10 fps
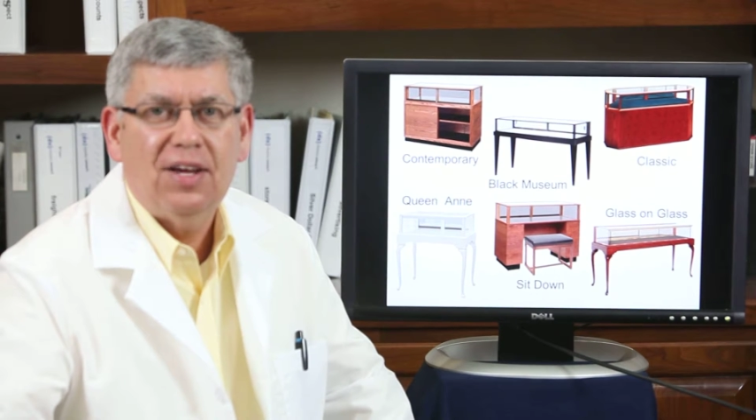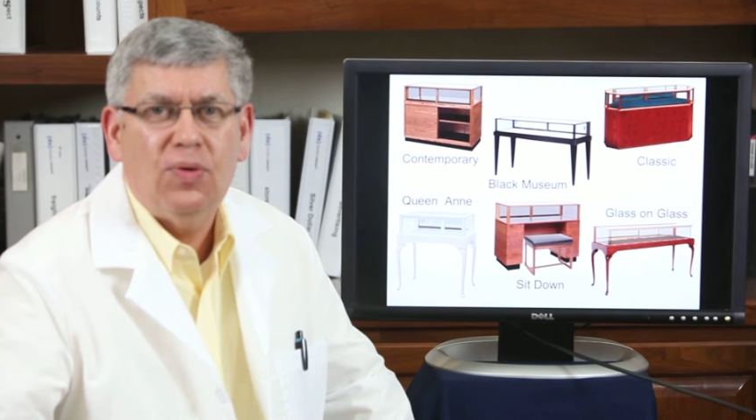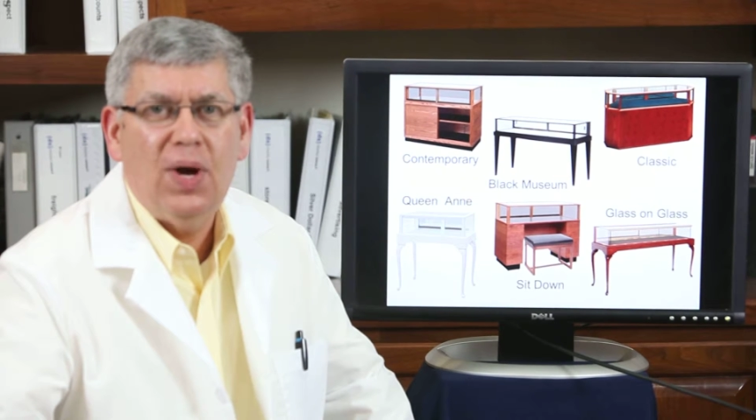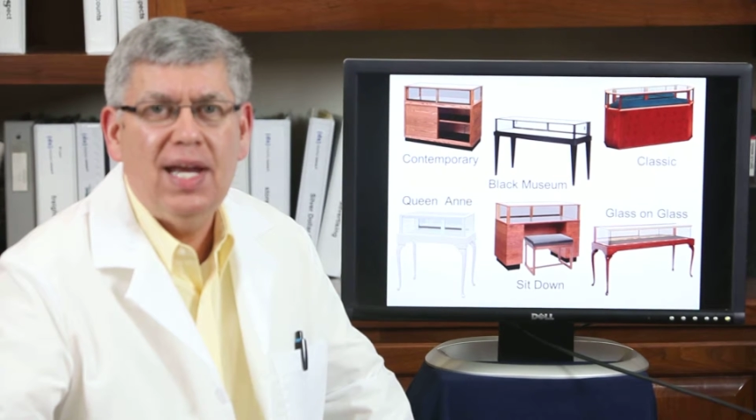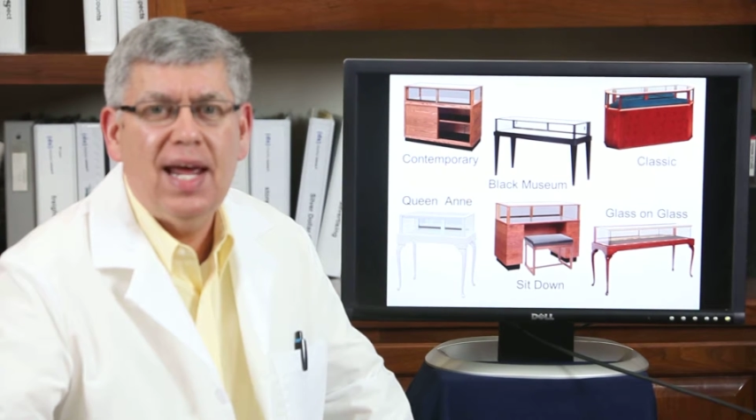
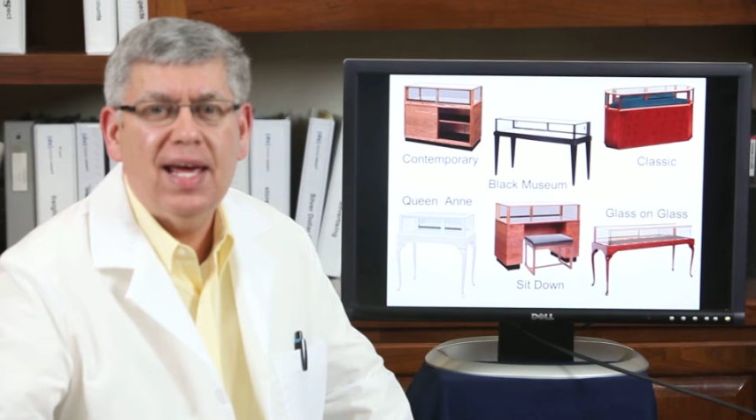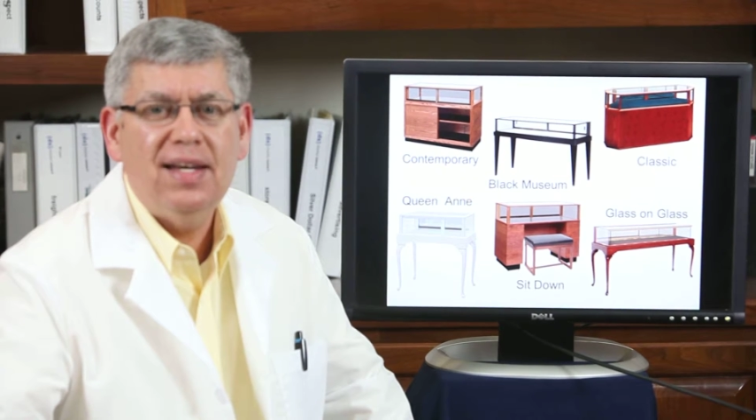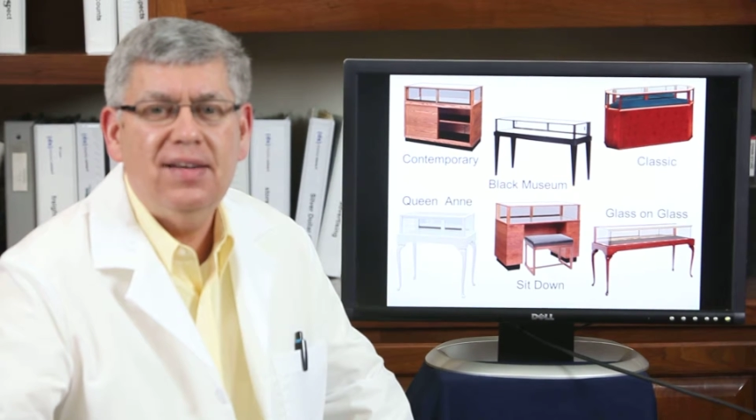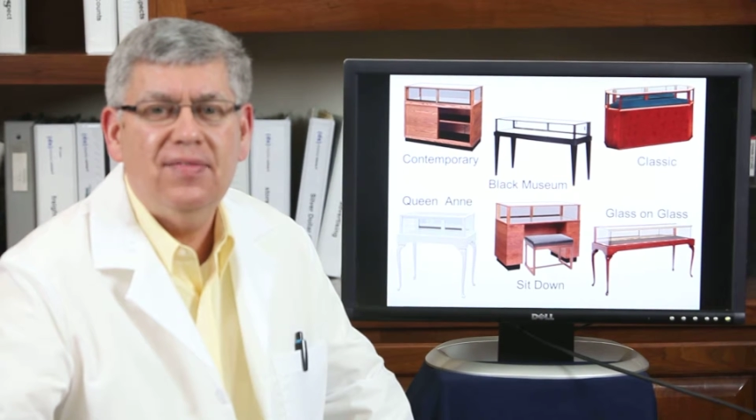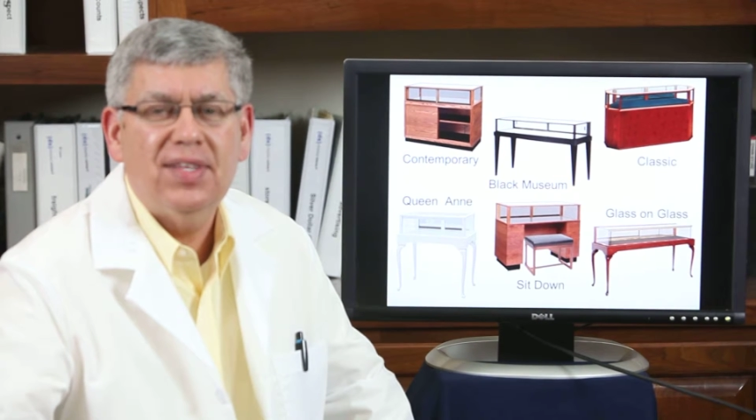Queen
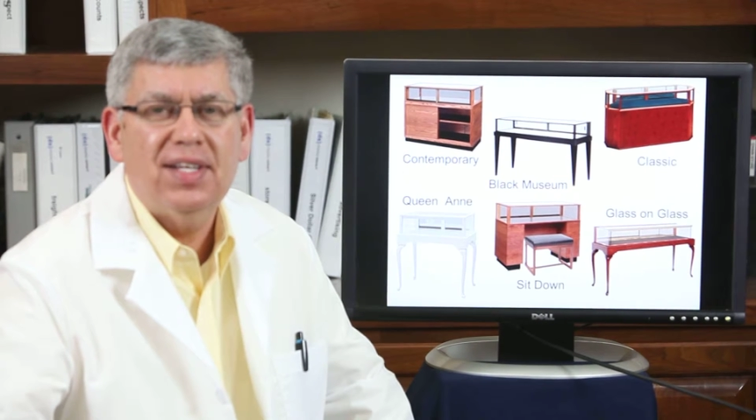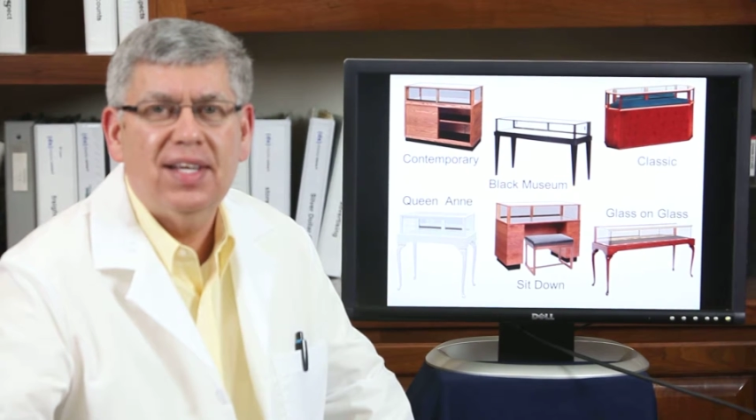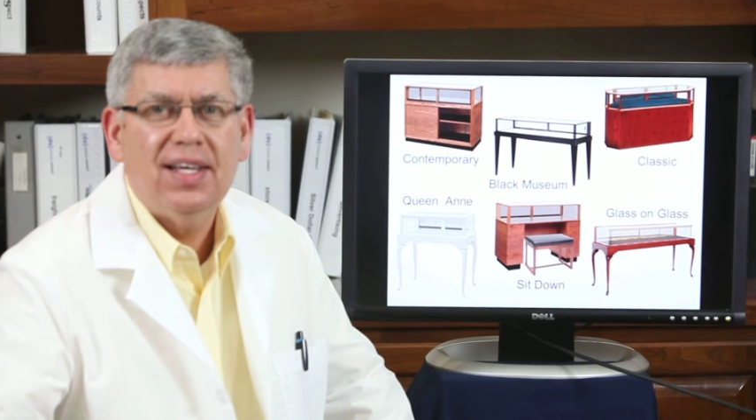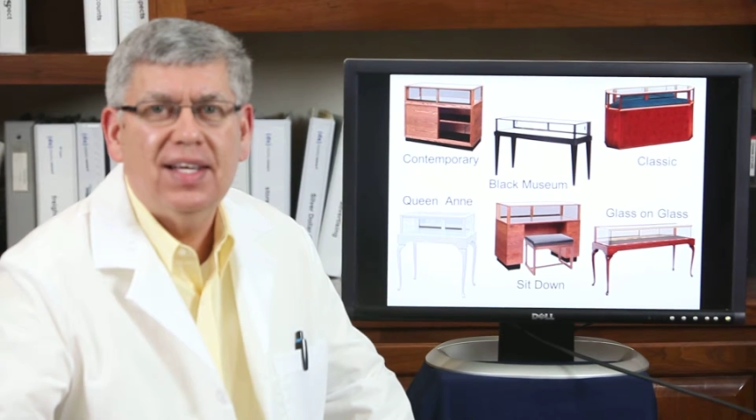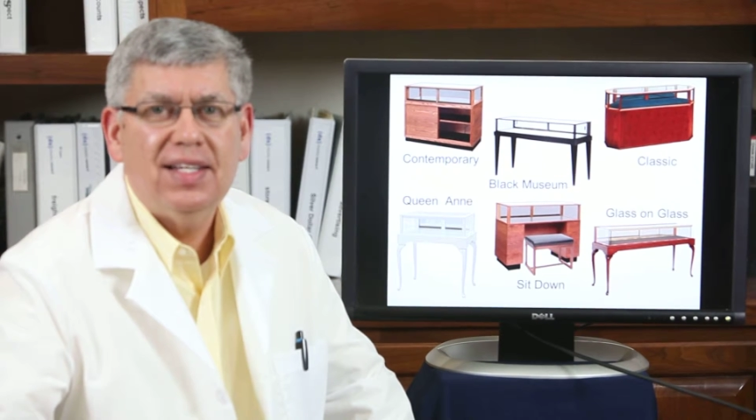Anne,
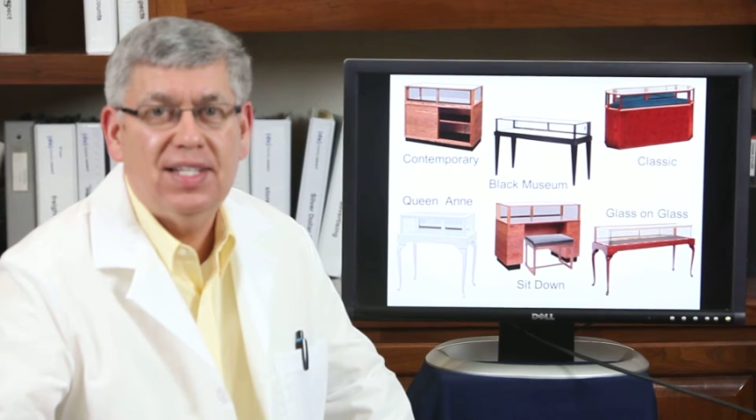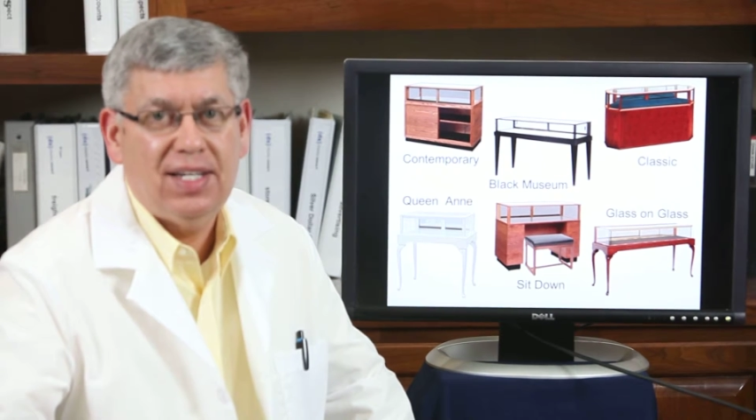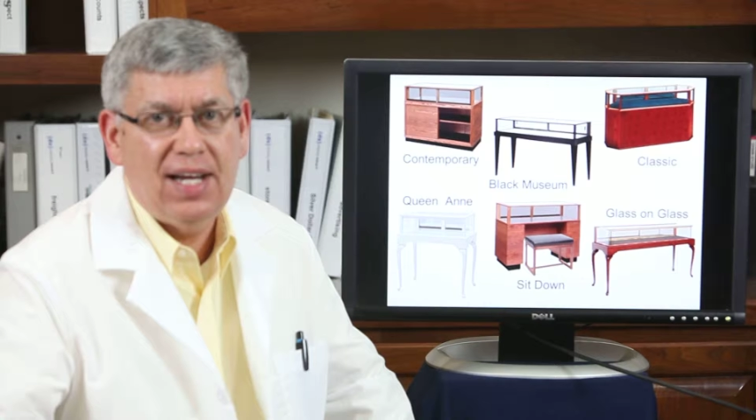sit